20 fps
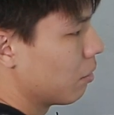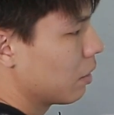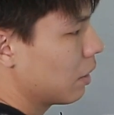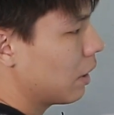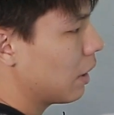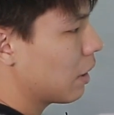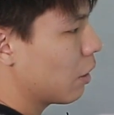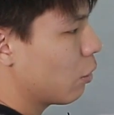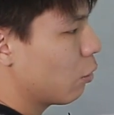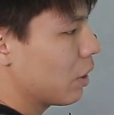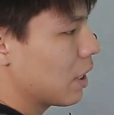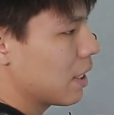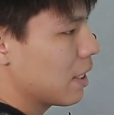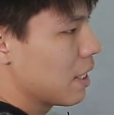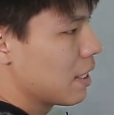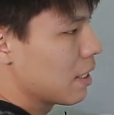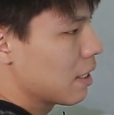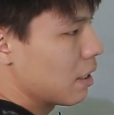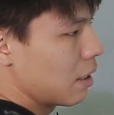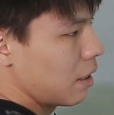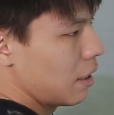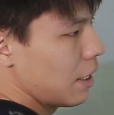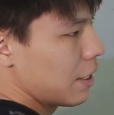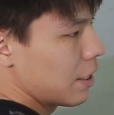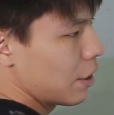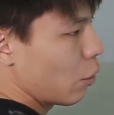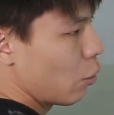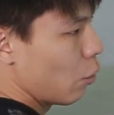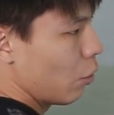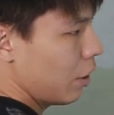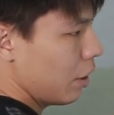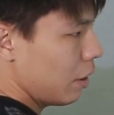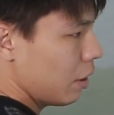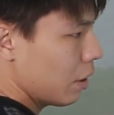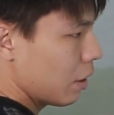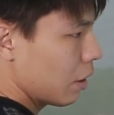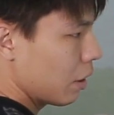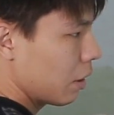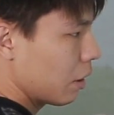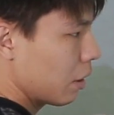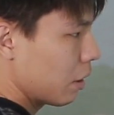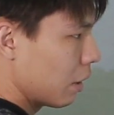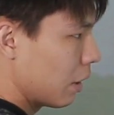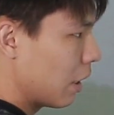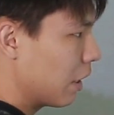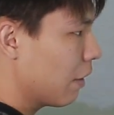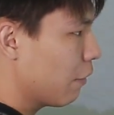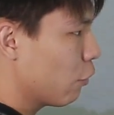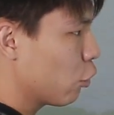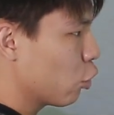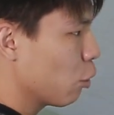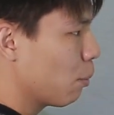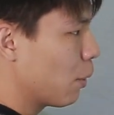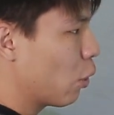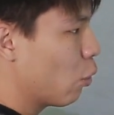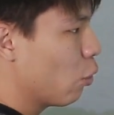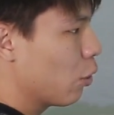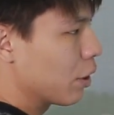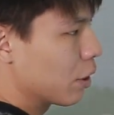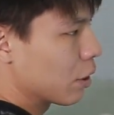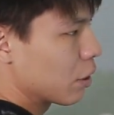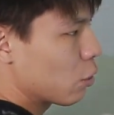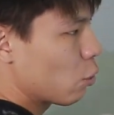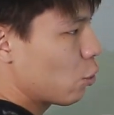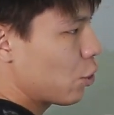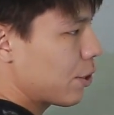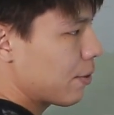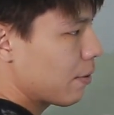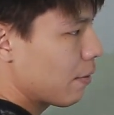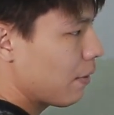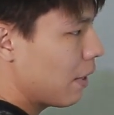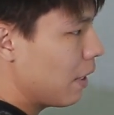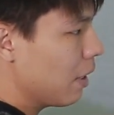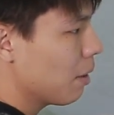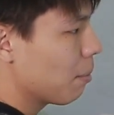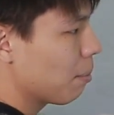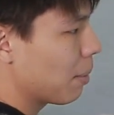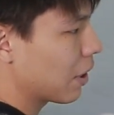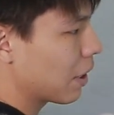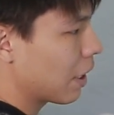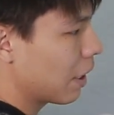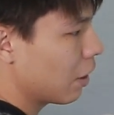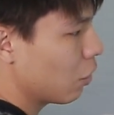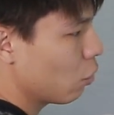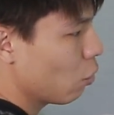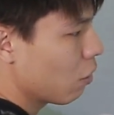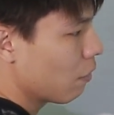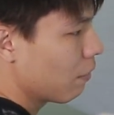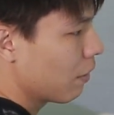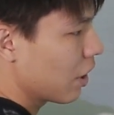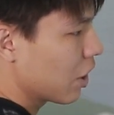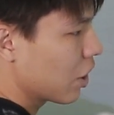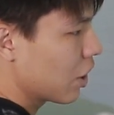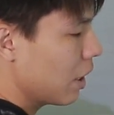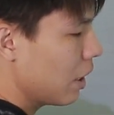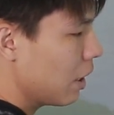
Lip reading: The expression under the root must be non-negative, as we are going to keep the root there.